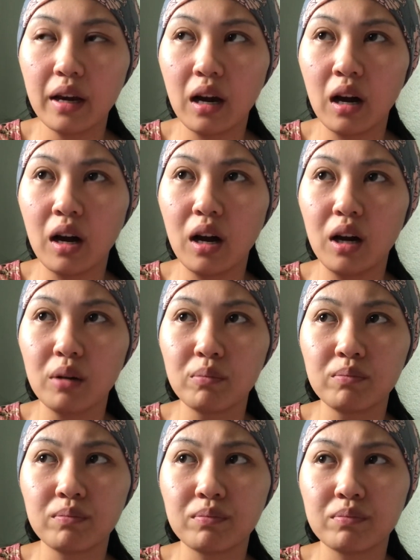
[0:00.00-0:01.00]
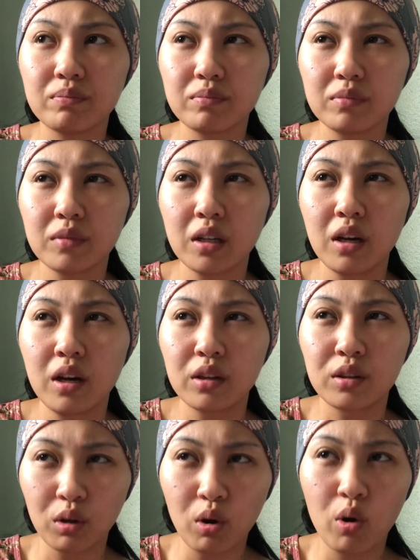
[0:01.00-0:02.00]
Um,
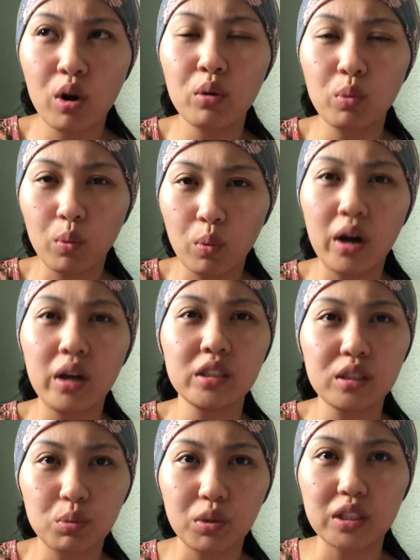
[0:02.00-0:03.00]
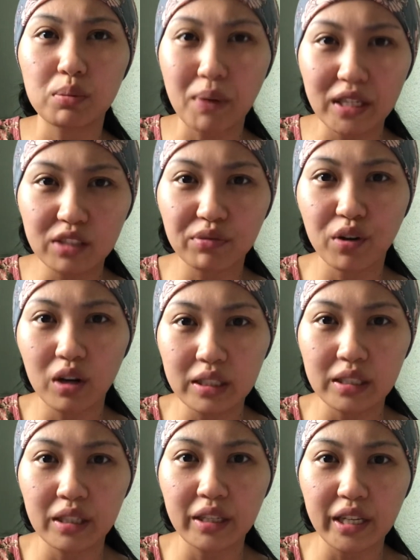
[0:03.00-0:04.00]
the Lord wants what's best for
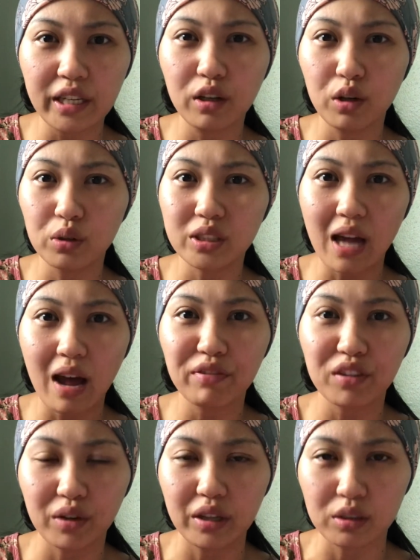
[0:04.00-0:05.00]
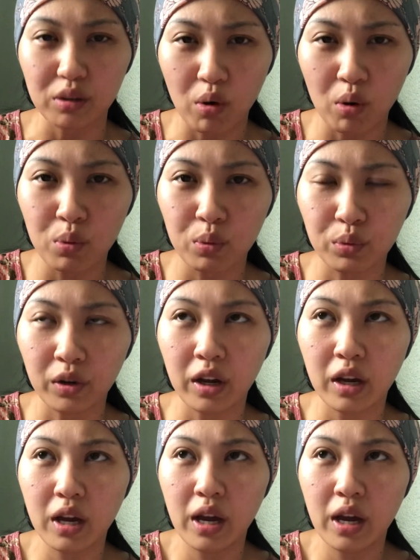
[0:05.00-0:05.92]
us and He looks after His own.